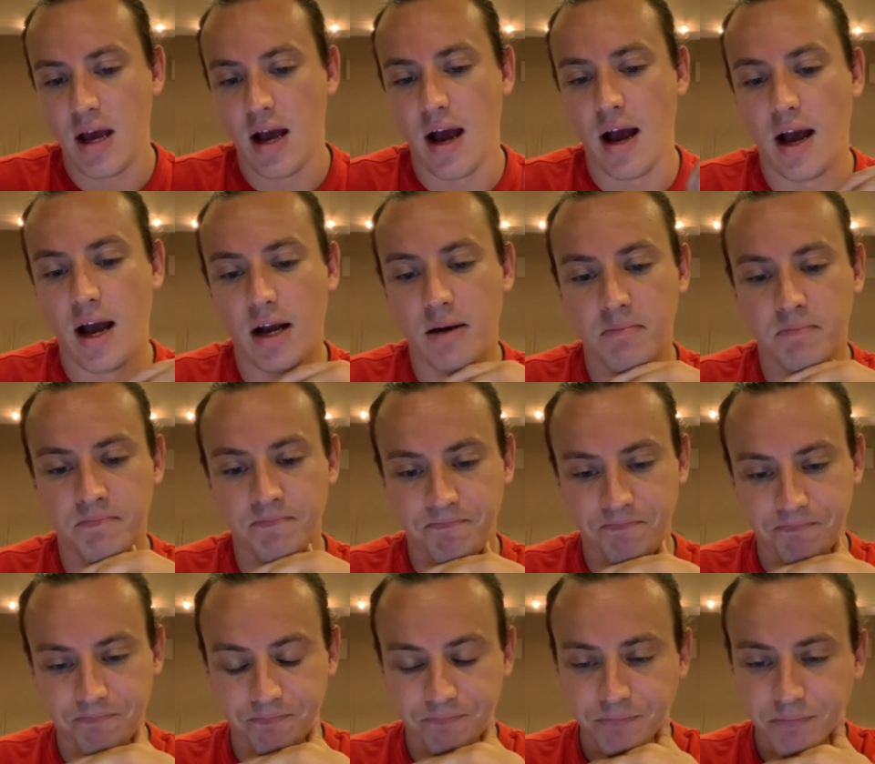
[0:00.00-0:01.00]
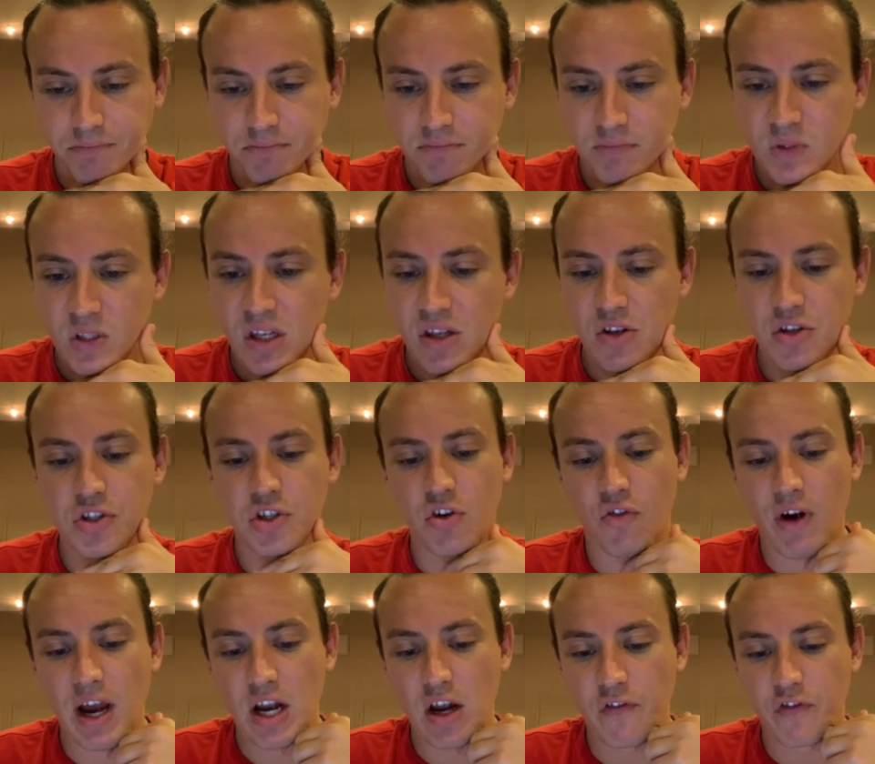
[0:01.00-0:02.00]
So
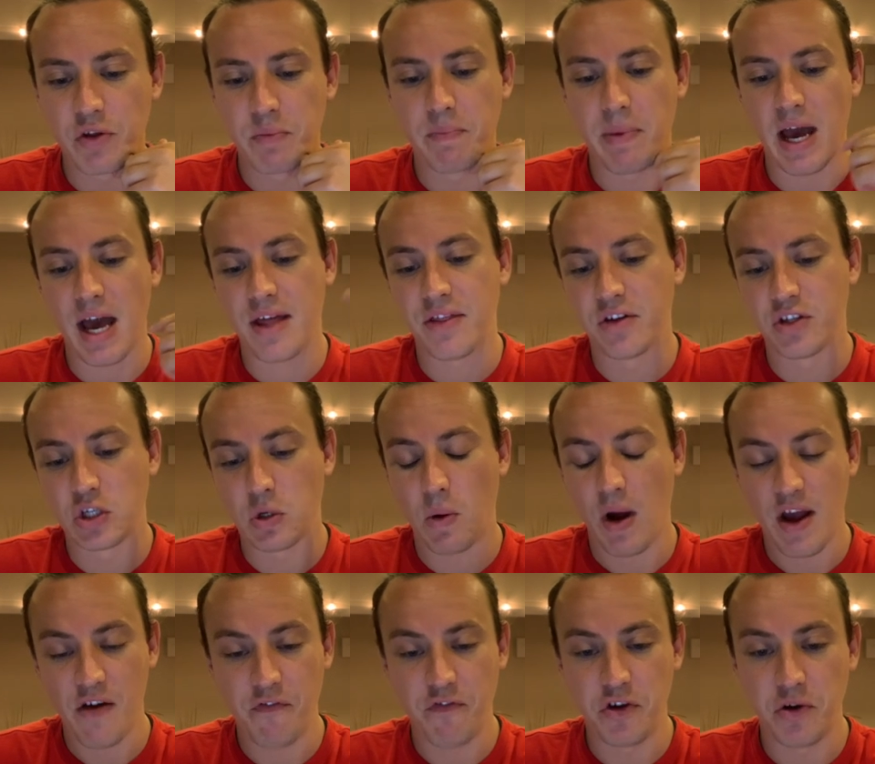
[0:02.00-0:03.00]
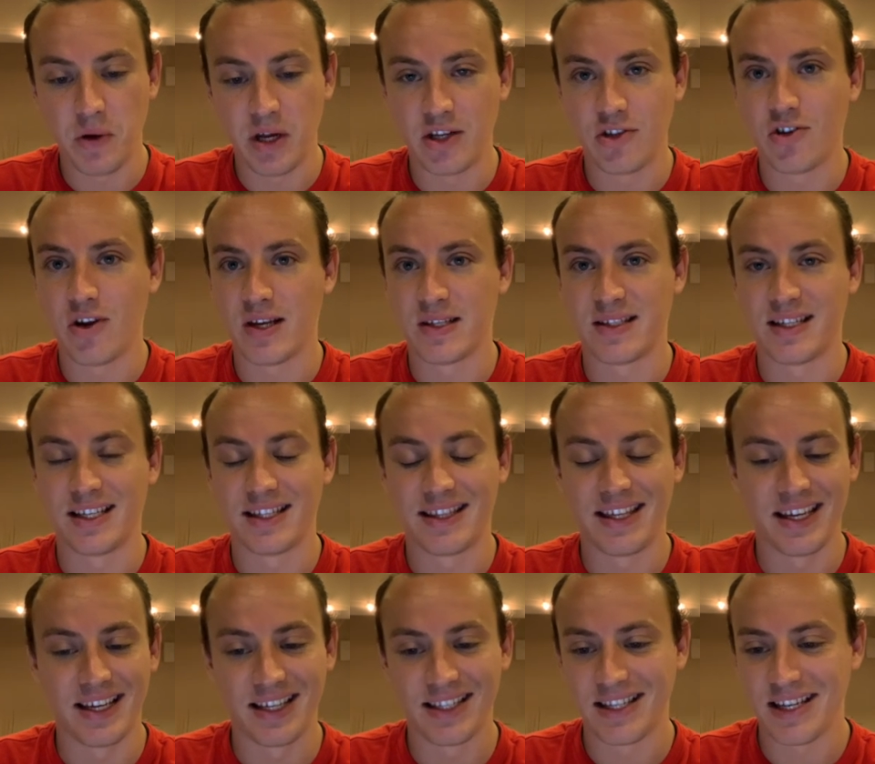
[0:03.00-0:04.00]
right off the bat, there's quite a few interesting
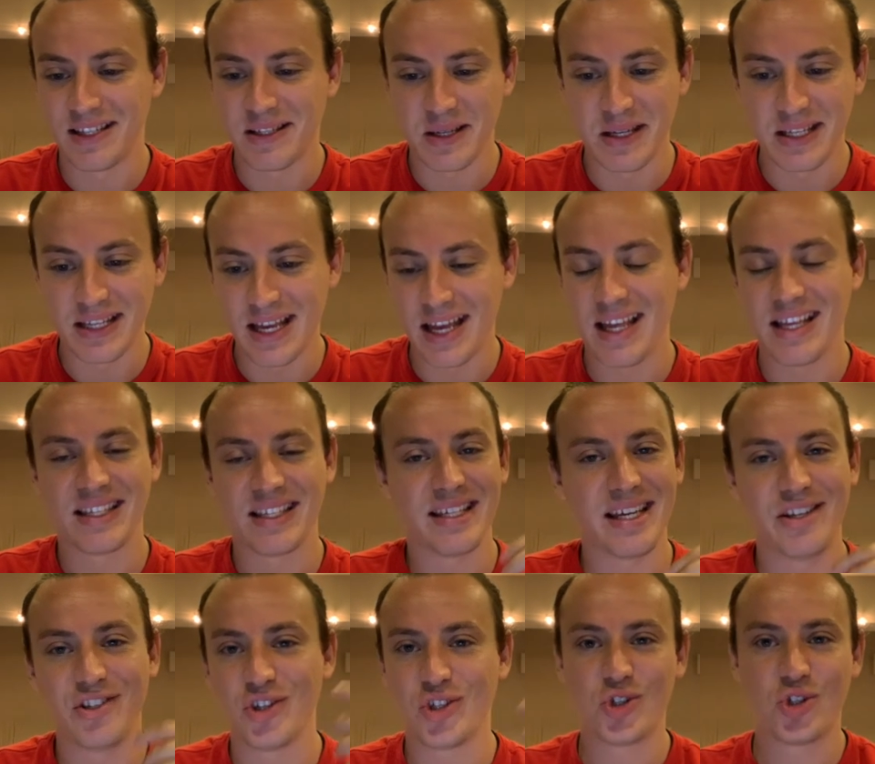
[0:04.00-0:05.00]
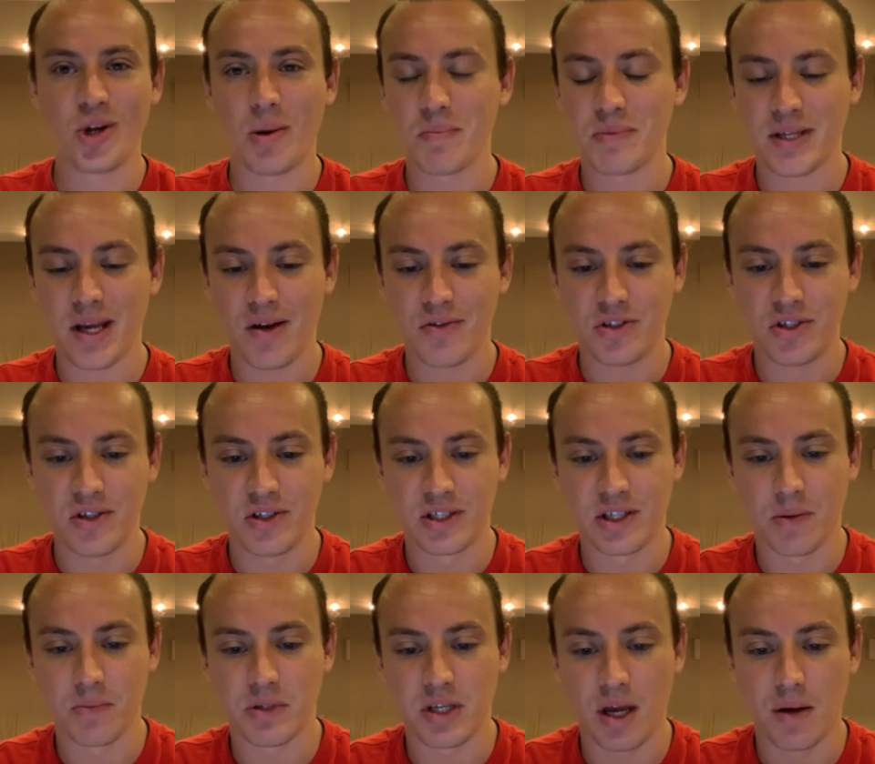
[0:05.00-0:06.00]
things. See, it just jumps out to you
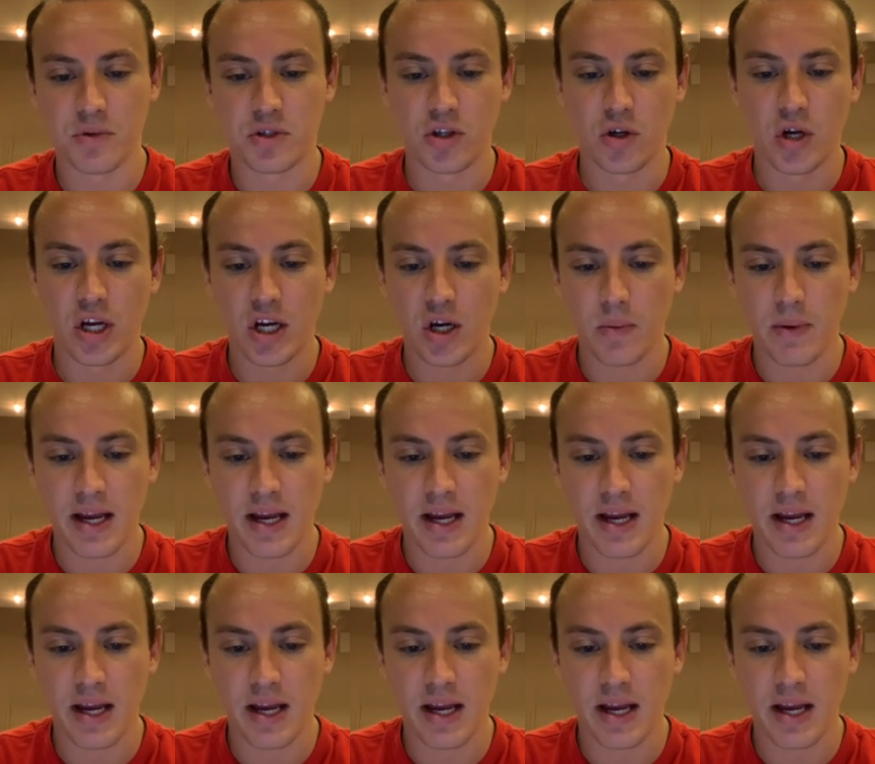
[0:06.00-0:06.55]
sometimes. So here we